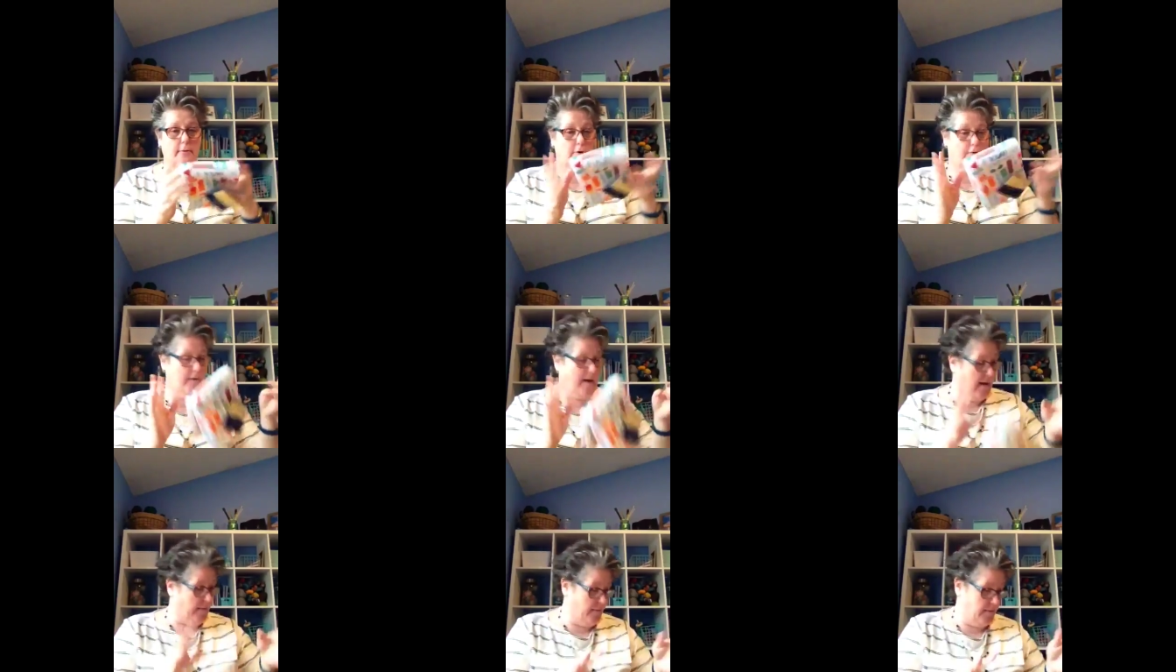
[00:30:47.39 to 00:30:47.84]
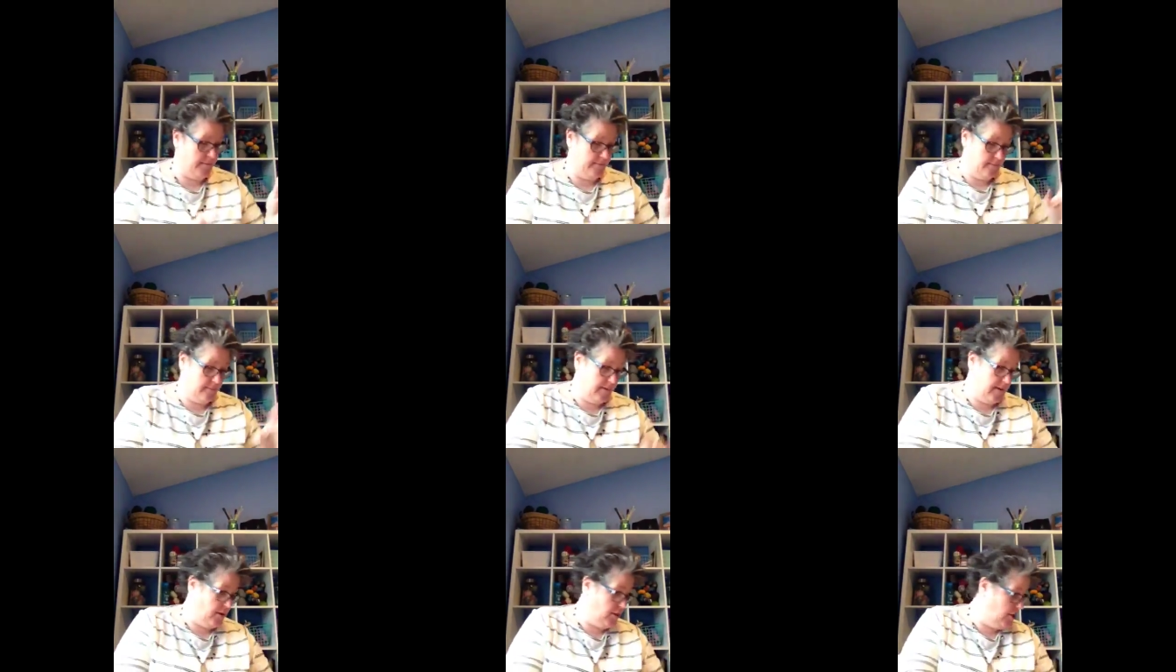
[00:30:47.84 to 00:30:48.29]
Grab
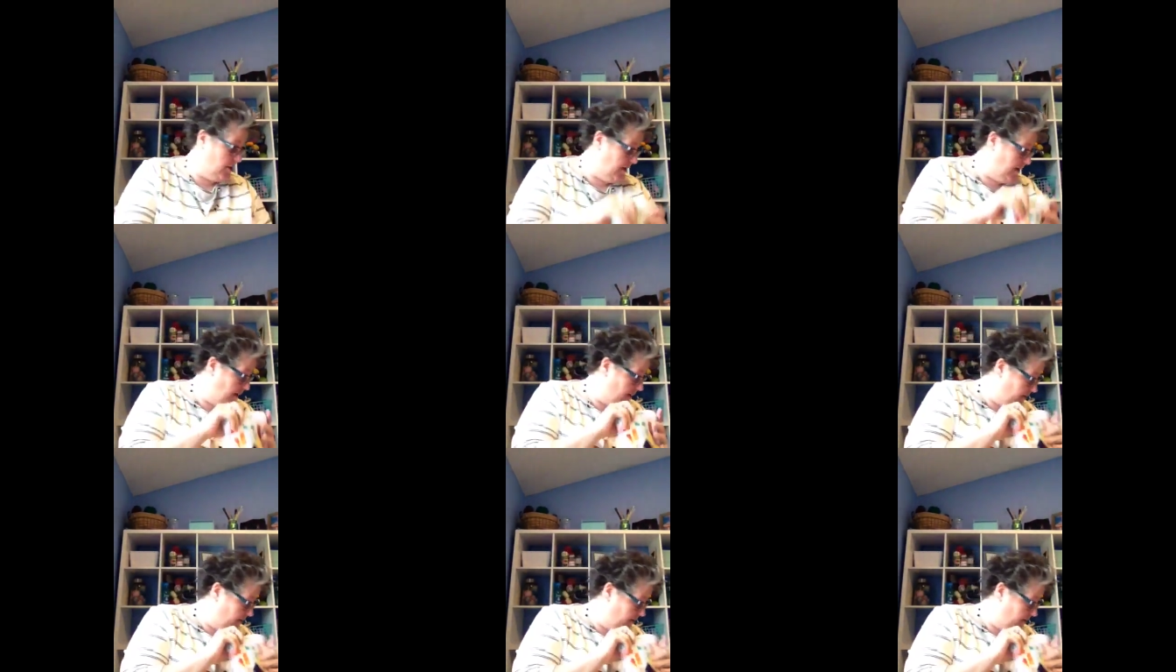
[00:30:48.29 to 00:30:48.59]
them because you need